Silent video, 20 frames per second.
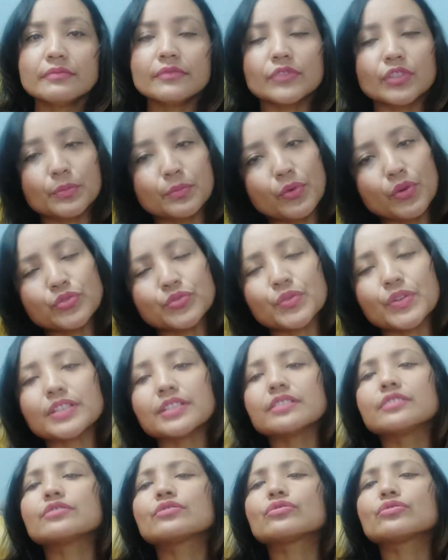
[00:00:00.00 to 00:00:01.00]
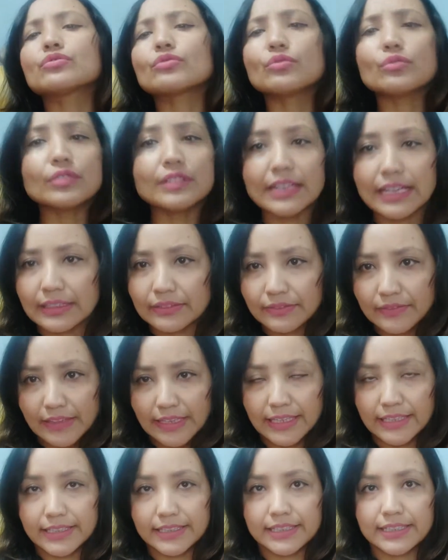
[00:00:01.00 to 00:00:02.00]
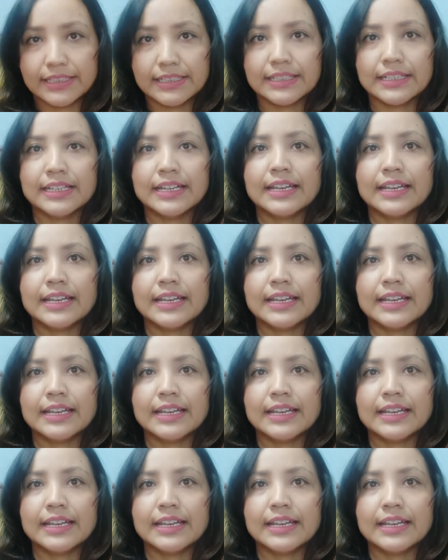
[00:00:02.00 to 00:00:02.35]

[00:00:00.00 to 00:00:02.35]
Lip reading: The portrait is so lifelike